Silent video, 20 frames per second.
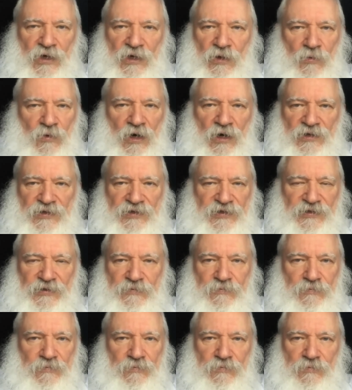it was.
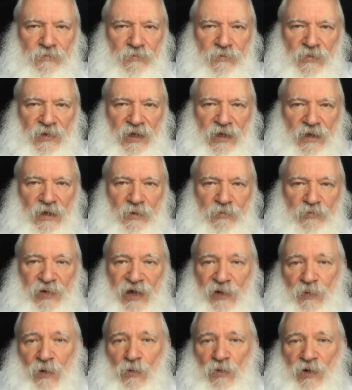
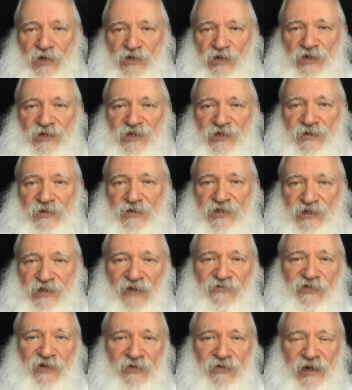People were just
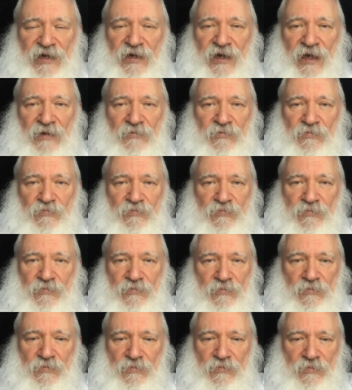suffering and
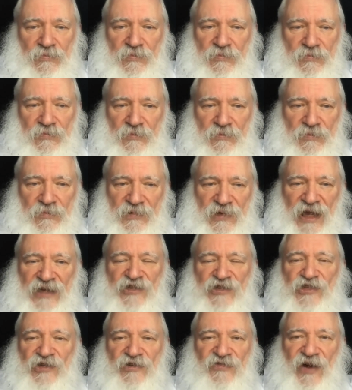not
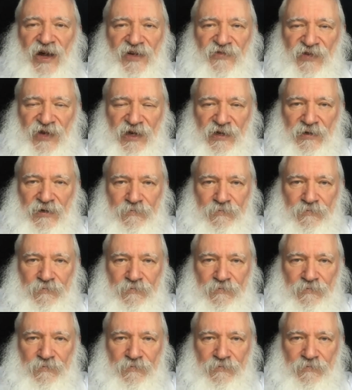surviving.